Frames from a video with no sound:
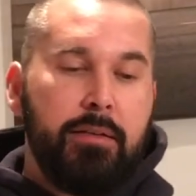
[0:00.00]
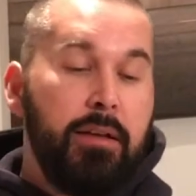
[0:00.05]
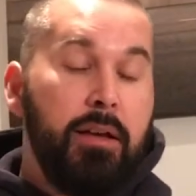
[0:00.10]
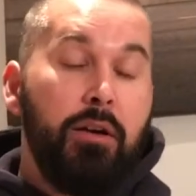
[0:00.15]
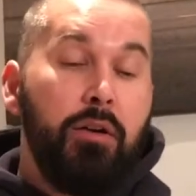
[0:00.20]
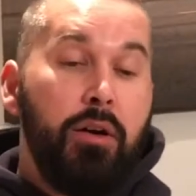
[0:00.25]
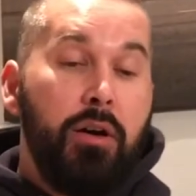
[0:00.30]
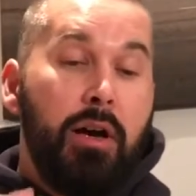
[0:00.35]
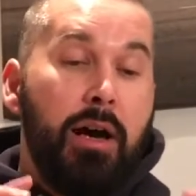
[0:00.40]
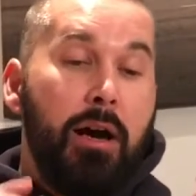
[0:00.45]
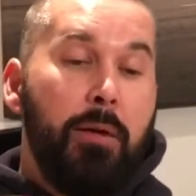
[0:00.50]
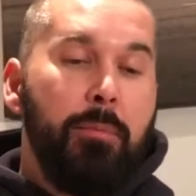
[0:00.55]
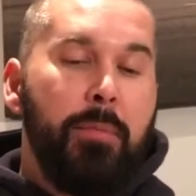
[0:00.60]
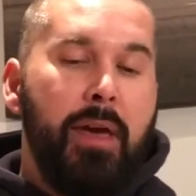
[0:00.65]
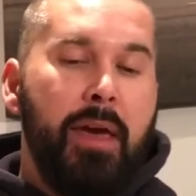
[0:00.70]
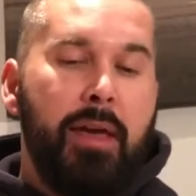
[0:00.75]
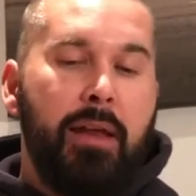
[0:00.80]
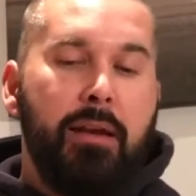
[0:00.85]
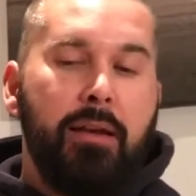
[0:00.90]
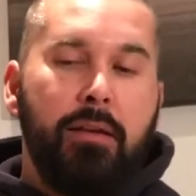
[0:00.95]
Our
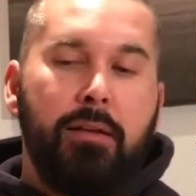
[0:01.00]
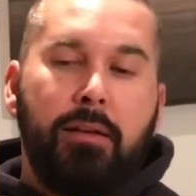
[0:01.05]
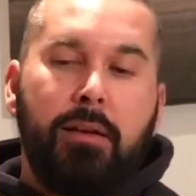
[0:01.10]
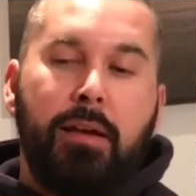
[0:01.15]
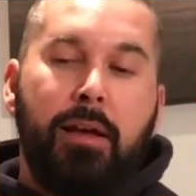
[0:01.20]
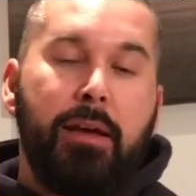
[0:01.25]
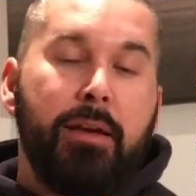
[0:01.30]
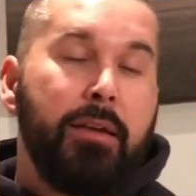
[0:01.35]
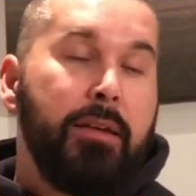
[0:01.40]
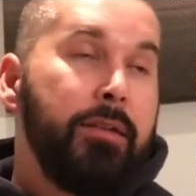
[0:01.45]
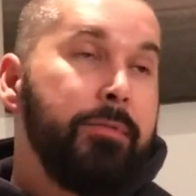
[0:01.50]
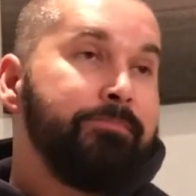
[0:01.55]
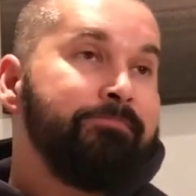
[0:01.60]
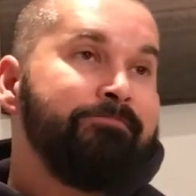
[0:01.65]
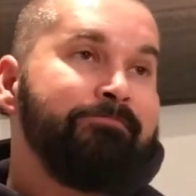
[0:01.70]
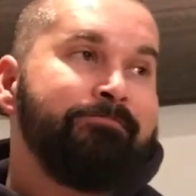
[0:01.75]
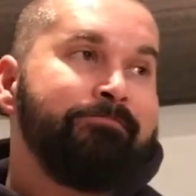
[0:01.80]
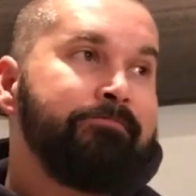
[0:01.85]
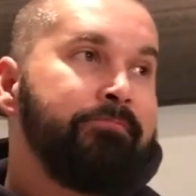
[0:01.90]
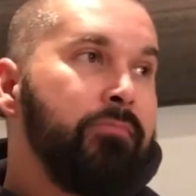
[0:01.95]
mail like
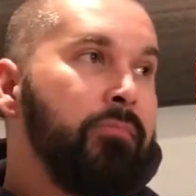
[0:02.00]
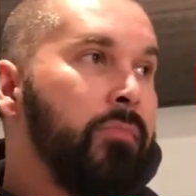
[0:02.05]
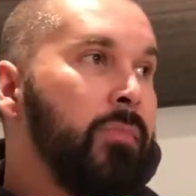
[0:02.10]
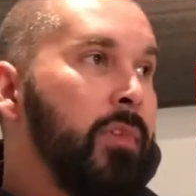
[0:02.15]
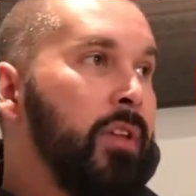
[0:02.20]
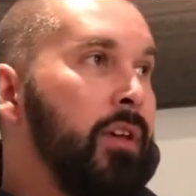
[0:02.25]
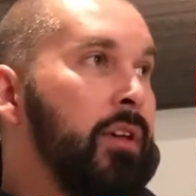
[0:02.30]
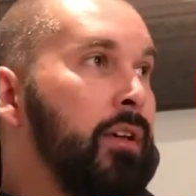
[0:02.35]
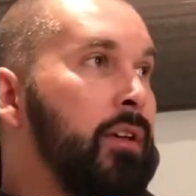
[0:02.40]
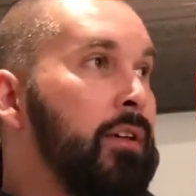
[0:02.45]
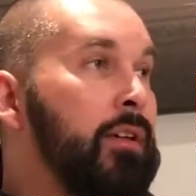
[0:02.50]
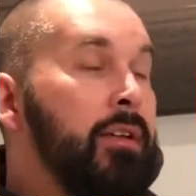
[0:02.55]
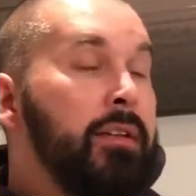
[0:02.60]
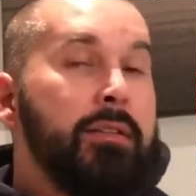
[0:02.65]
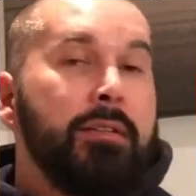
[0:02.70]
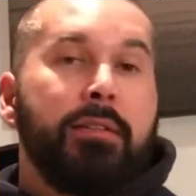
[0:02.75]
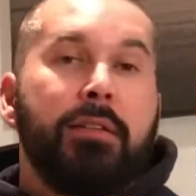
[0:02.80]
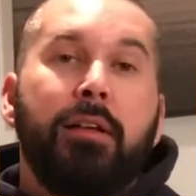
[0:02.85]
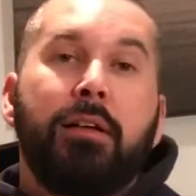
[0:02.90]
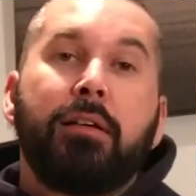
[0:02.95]

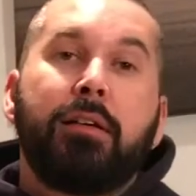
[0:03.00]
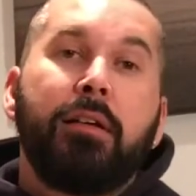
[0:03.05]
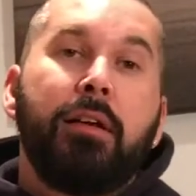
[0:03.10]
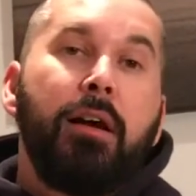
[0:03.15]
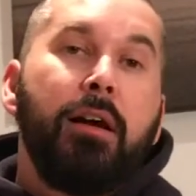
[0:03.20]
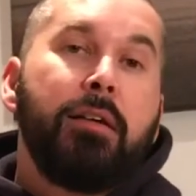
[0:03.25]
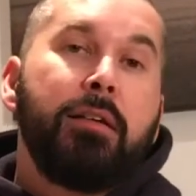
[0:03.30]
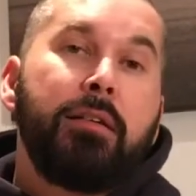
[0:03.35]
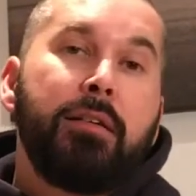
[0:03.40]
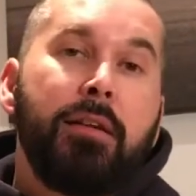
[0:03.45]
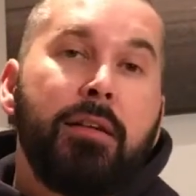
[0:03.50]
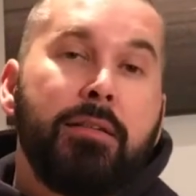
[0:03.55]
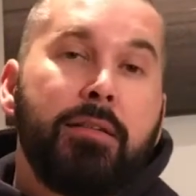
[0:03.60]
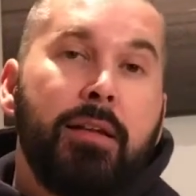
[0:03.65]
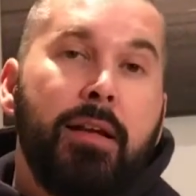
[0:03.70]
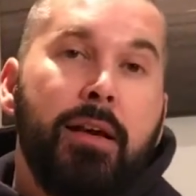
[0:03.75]
10 o'clock at